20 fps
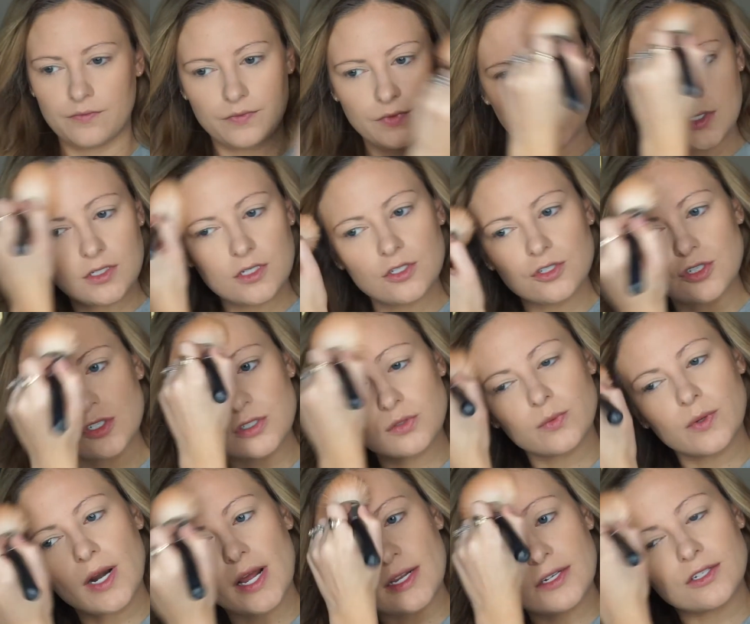This is just
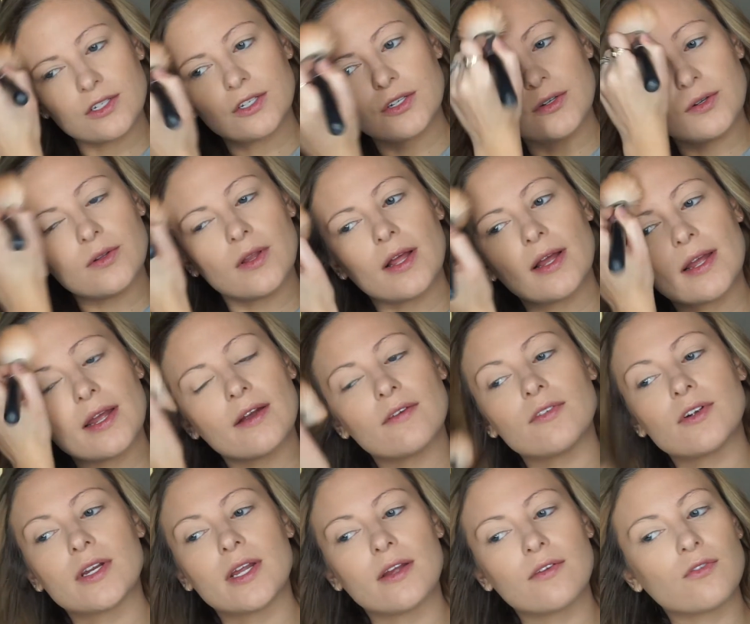what I do like
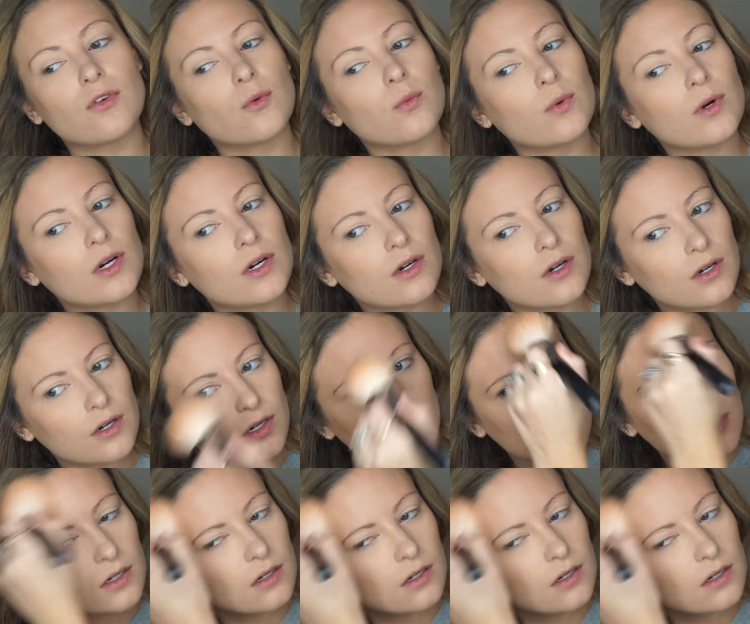every day for work.